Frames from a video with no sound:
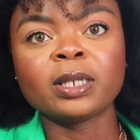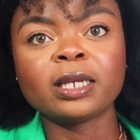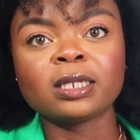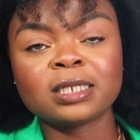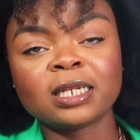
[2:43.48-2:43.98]

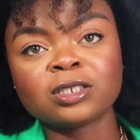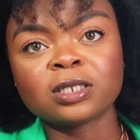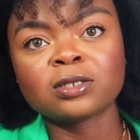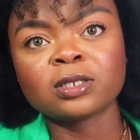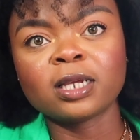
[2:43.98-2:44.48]

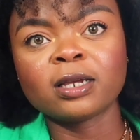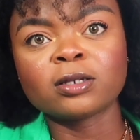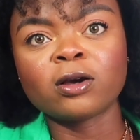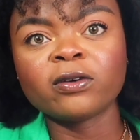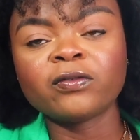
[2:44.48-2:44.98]
international student
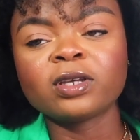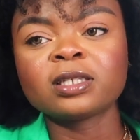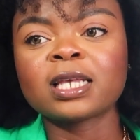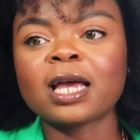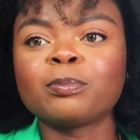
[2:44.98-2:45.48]

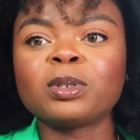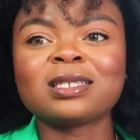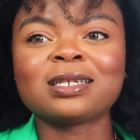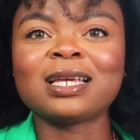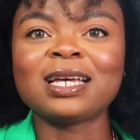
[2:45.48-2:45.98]
office. I
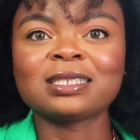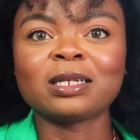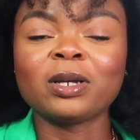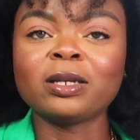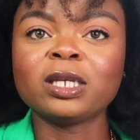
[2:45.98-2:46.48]
basically asked
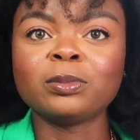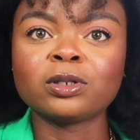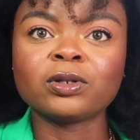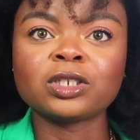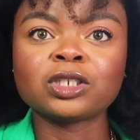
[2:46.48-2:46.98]
about
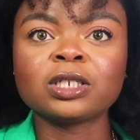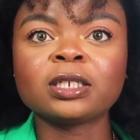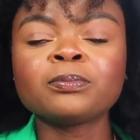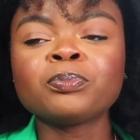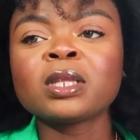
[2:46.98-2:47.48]

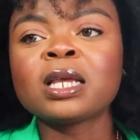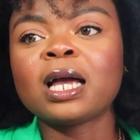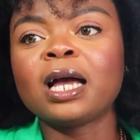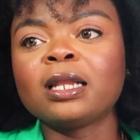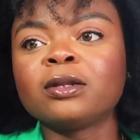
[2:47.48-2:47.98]
immigration,
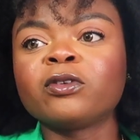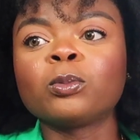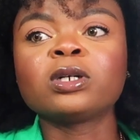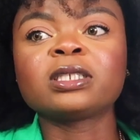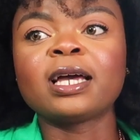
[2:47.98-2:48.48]
and
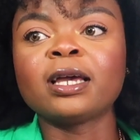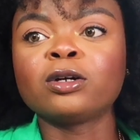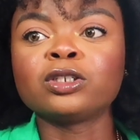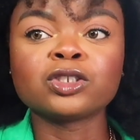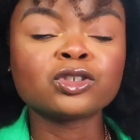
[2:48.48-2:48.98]
from what I
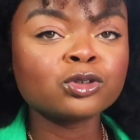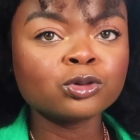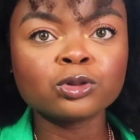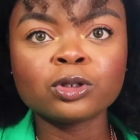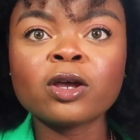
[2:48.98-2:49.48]

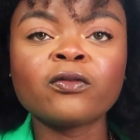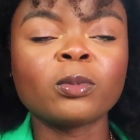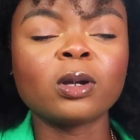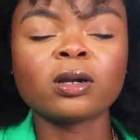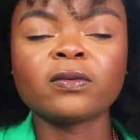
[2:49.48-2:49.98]
understood
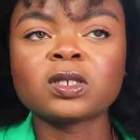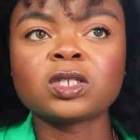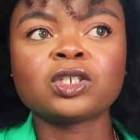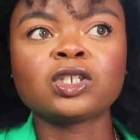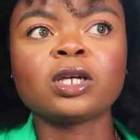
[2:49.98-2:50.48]
from our
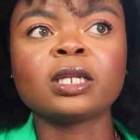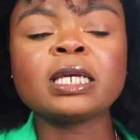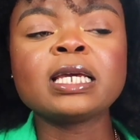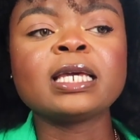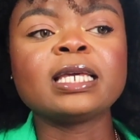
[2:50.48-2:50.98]
conversation,
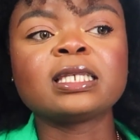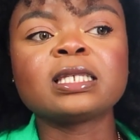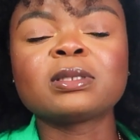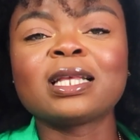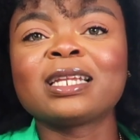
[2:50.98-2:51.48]
it
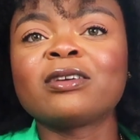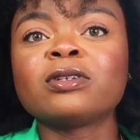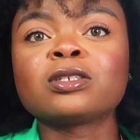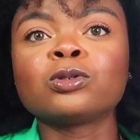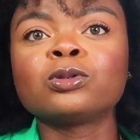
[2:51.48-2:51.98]
seems like
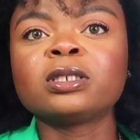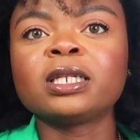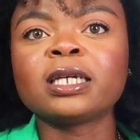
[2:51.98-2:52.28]
there's no